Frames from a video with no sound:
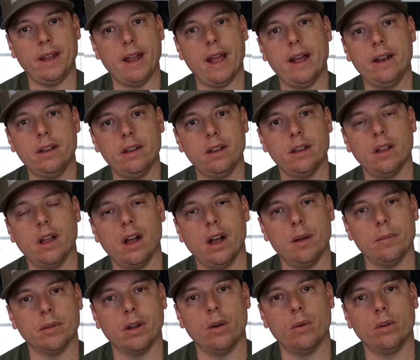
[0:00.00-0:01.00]
again.
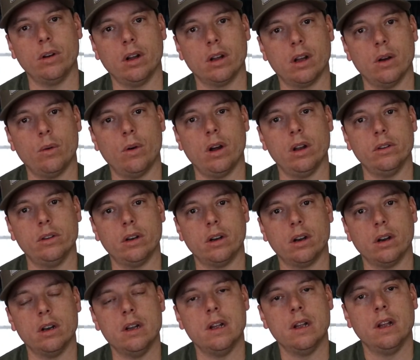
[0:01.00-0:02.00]
Um, go go
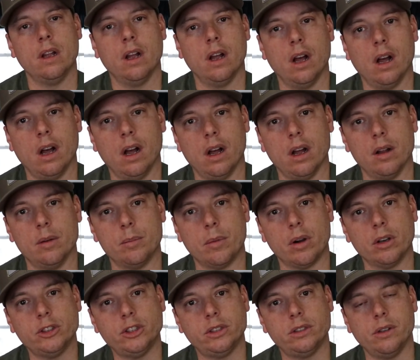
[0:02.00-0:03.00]
under uh,
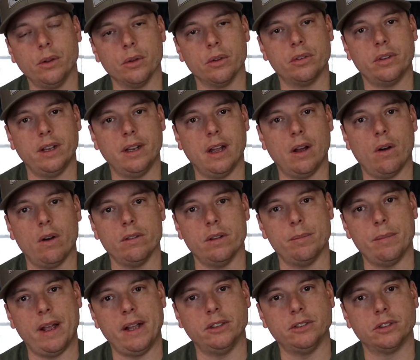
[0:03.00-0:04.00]
merch. You'll see that on
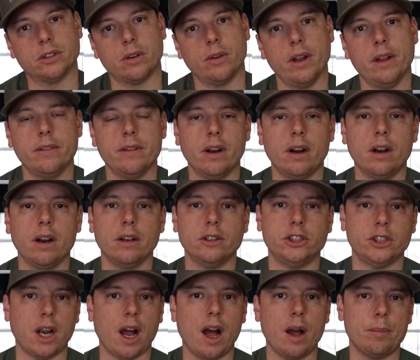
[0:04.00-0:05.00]
the main screen there
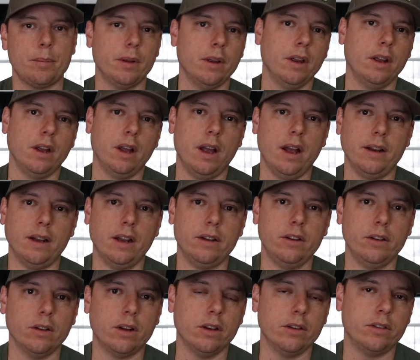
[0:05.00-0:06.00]
and shop, and
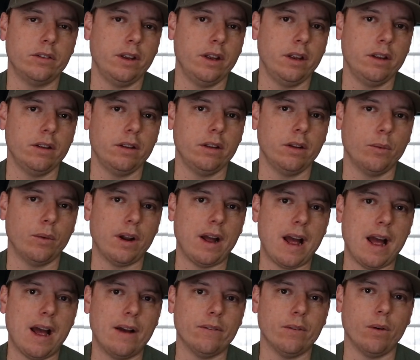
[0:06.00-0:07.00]
then you can see what I
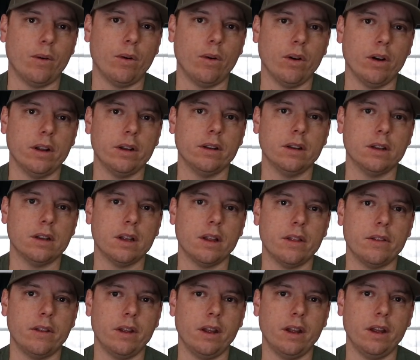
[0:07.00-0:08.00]
have on
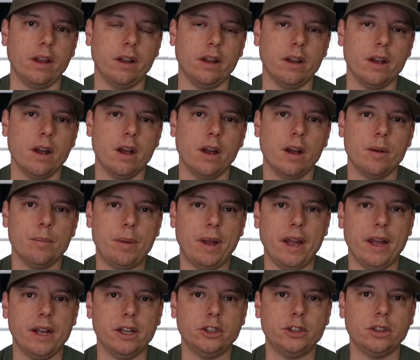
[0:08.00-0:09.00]
the
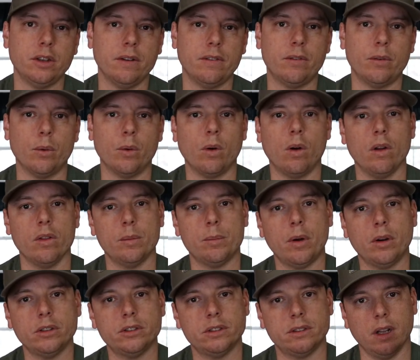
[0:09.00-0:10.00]
page for all the
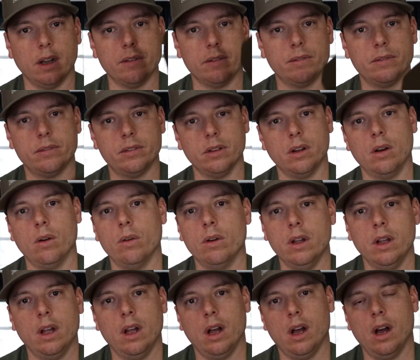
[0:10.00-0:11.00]
merch stuff. So.
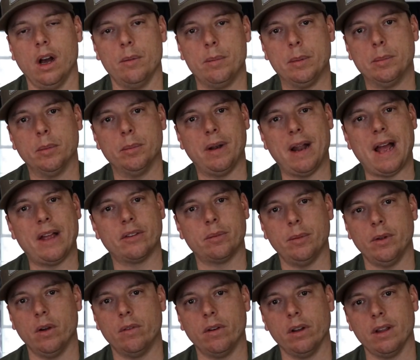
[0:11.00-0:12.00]
Uh, people have been
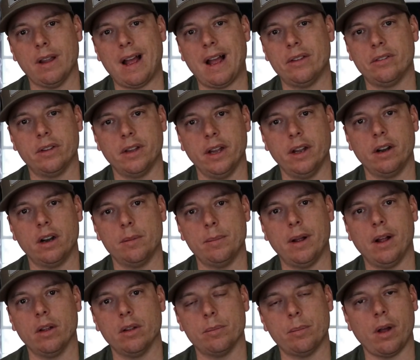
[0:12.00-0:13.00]
asking me over the last year
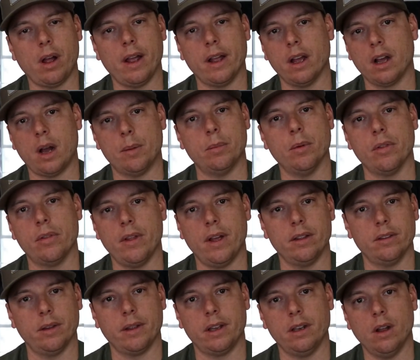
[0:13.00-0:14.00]
about buying a couple
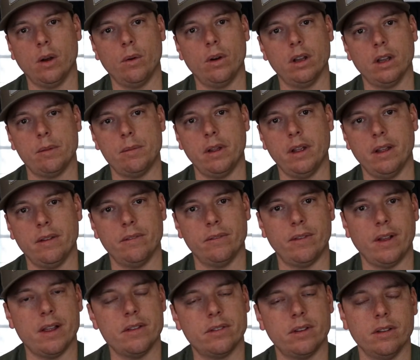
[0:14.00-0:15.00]
things. Like, you know what? Let me
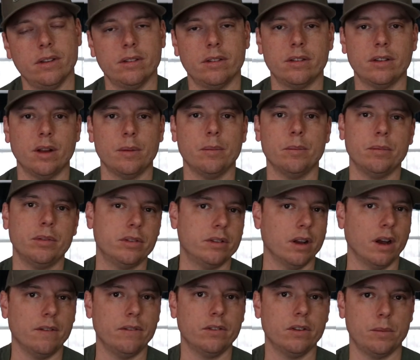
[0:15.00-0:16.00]
invest in some
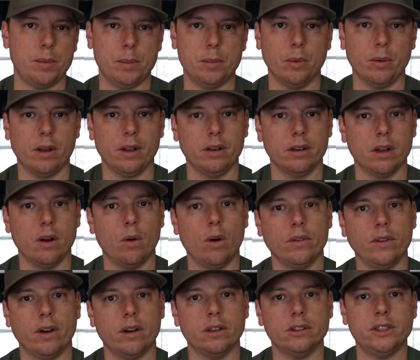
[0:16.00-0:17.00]
stuff so people can go
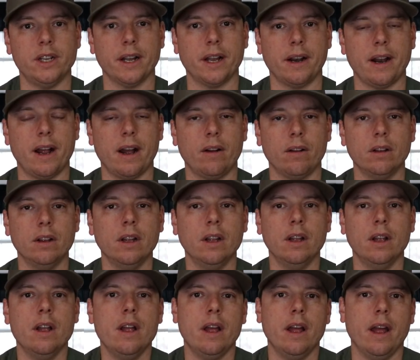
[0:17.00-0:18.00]
on there and check it out.
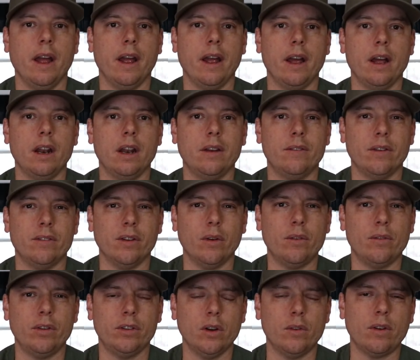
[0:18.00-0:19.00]
And if it's
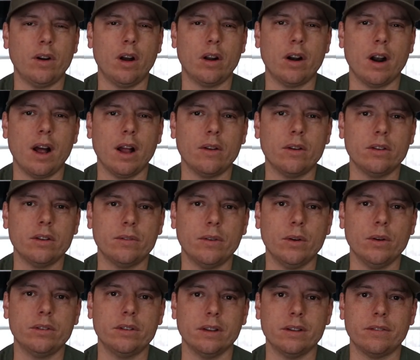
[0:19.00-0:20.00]
over one hundred dollars,
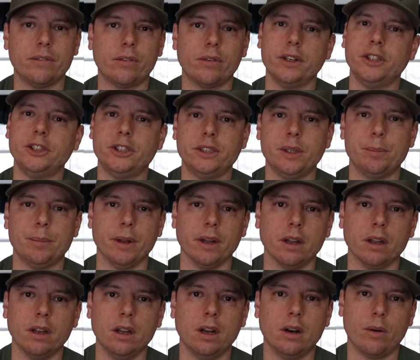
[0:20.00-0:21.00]
folks, it's free
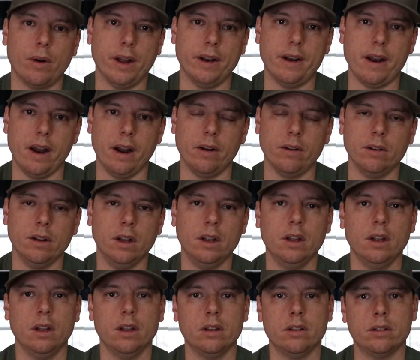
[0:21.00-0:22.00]
shipping right now.
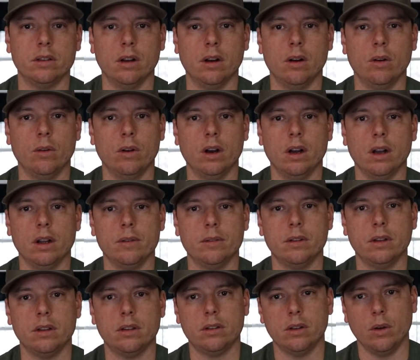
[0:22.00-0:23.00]
So, uh,
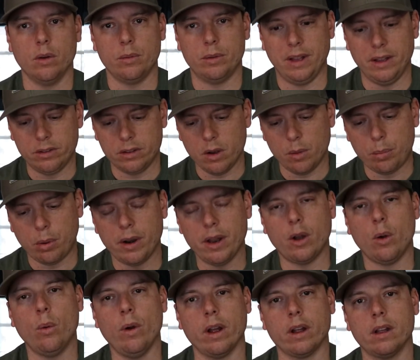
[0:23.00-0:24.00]
so these go
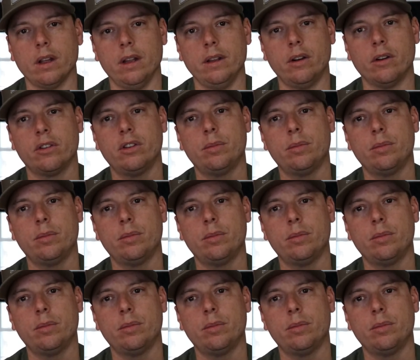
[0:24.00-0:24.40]
pretty quick, and they're